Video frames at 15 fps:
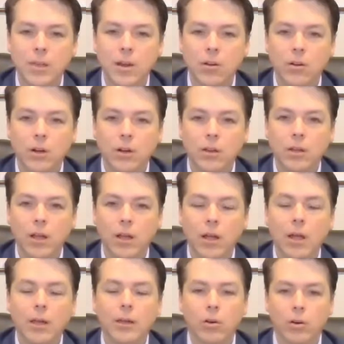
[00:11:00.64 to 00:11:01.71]
hearing.
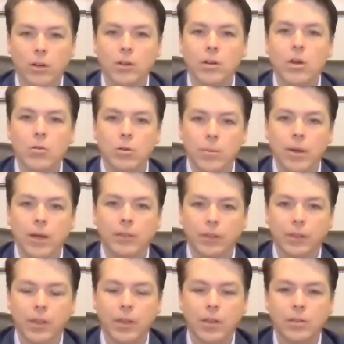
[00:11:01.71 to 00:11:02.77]
I had already known about the
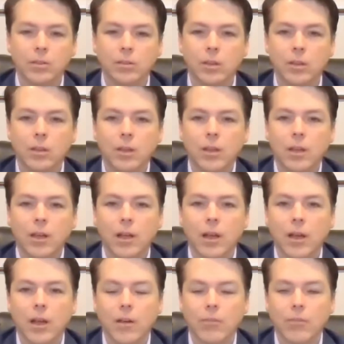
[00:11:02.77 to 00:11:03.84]
case,
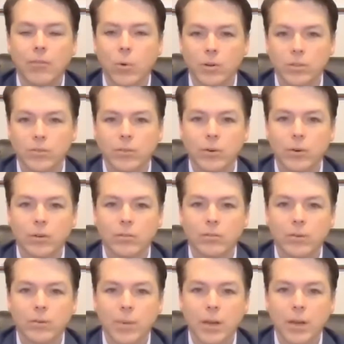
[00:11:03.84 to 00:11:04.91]
of course, for
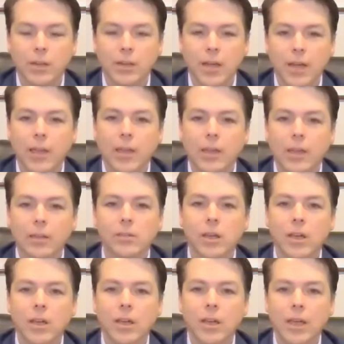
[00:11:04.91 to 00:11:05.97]
many decades.
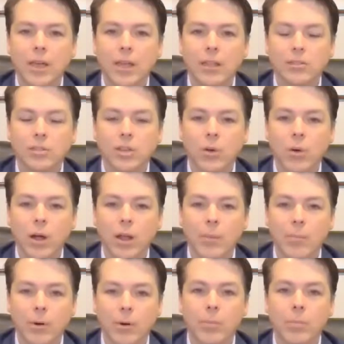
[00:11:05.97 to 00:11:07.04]
And so
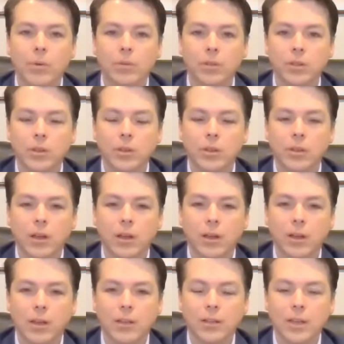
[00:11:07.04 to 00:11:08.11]
I purposely
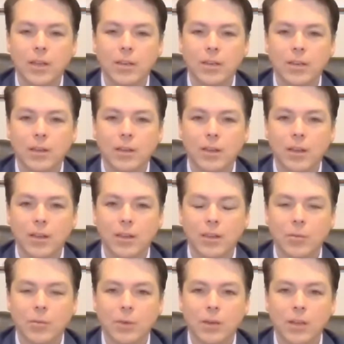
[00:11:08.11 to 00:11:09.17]
attended a
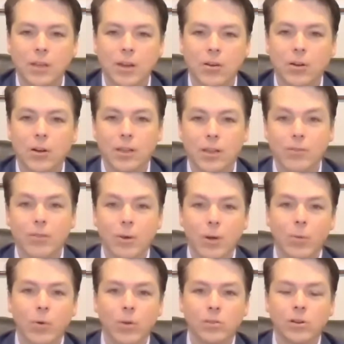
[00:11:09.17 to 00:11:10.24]
committee hearing, even though
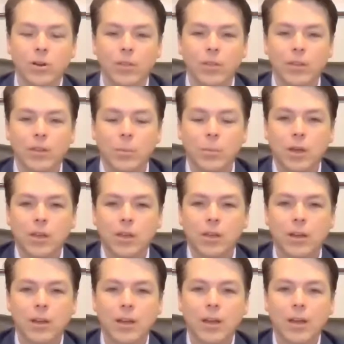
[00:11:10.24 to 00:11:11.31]
I wasn't on the
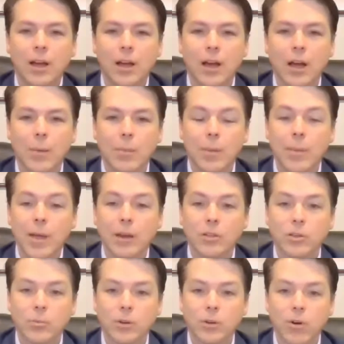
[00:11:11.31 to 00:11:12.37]
committee, about
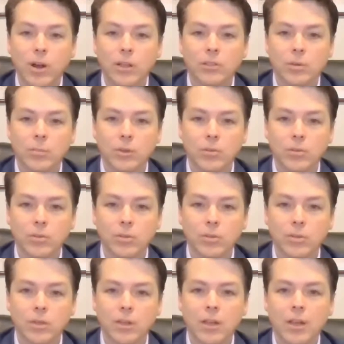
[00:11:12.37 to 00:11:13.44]
human rights
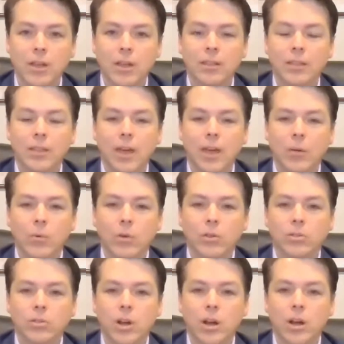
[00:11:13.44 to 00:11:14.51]
abuses that
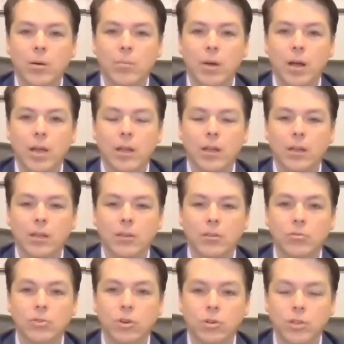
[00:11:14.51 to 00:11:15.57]
was chaired by a
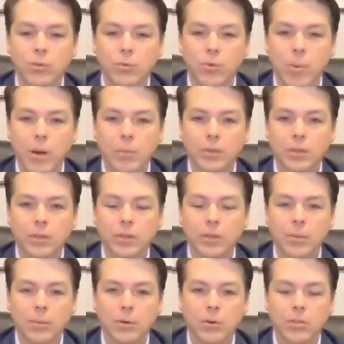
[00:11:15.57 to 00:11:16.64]
New Jersey Republican
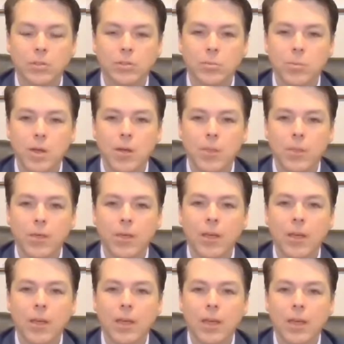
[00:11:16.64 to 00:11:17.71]
named Chris Smith.
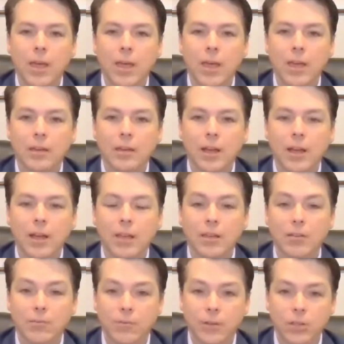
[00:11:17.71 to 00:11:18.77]
And
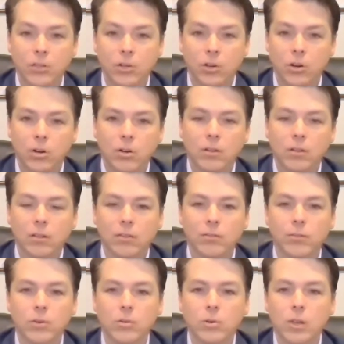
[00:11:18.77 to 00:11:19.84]
it featured the
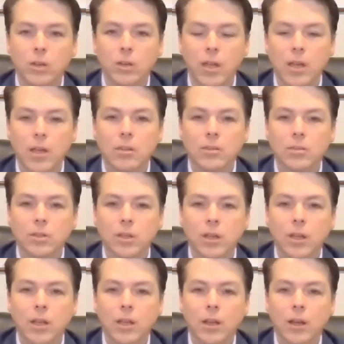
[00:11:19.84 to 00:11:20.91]
Finucane case,
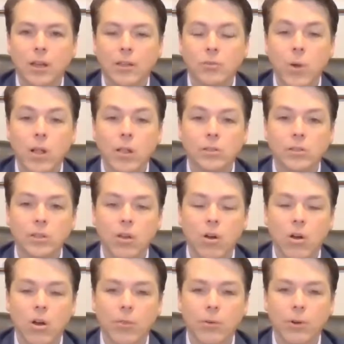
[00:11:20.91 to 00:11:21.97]
as well as the
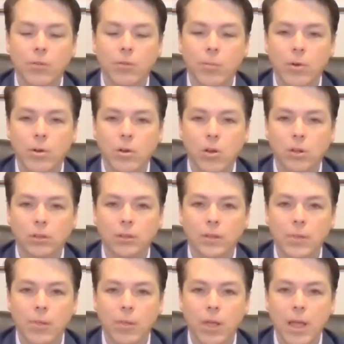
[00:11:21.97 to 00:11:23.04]
author of a book called
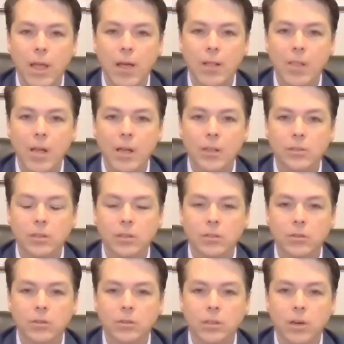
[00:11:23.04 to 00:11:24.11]
Lethal Allies that
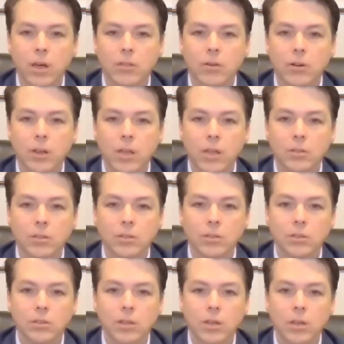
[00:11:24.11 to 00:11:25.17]
looked at other
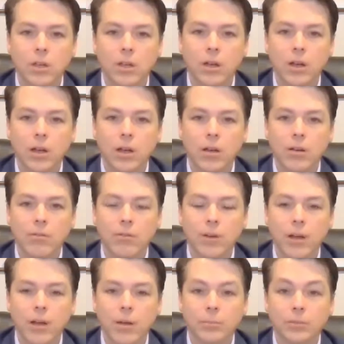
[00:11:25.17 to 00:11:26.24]
cases of
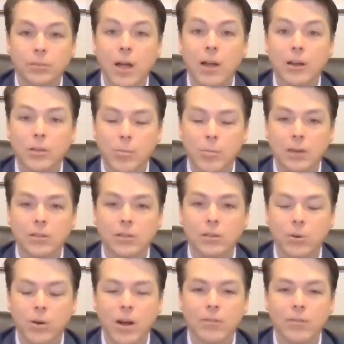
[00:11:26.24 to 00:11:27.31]
documented
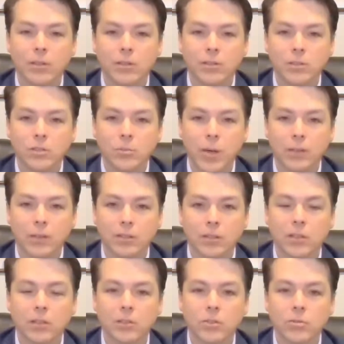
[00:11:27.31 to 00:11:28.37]
or heavily
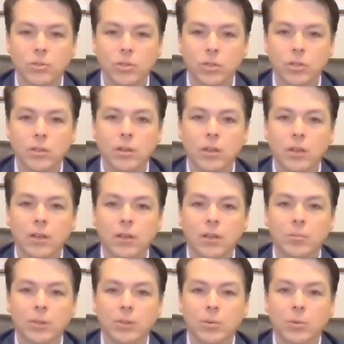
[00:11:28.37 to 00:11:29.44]
suspected collusion
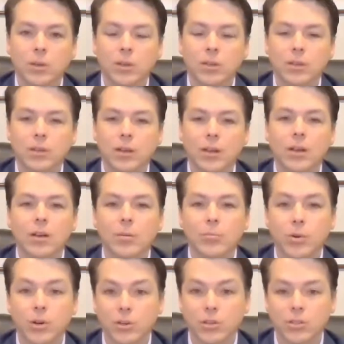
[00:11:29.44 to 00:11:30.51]
between
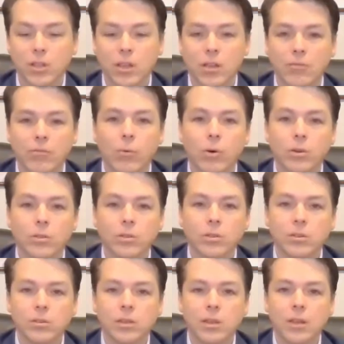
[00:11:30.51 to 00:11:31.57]
British state
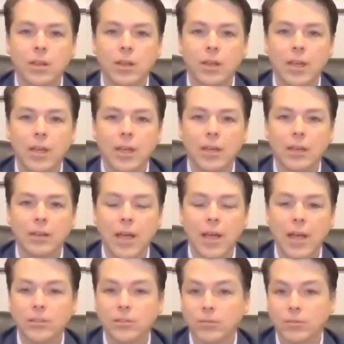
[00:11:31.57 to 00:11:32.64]
forces and
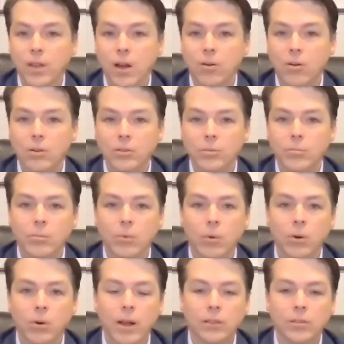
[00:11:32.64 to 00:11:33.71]
acts of terrorism
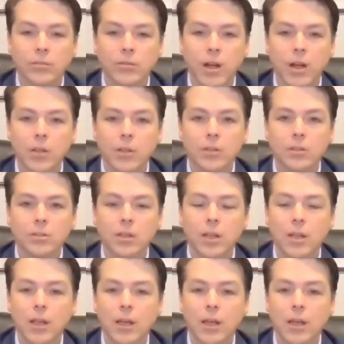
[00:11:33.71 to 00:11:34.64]
or acts of violence.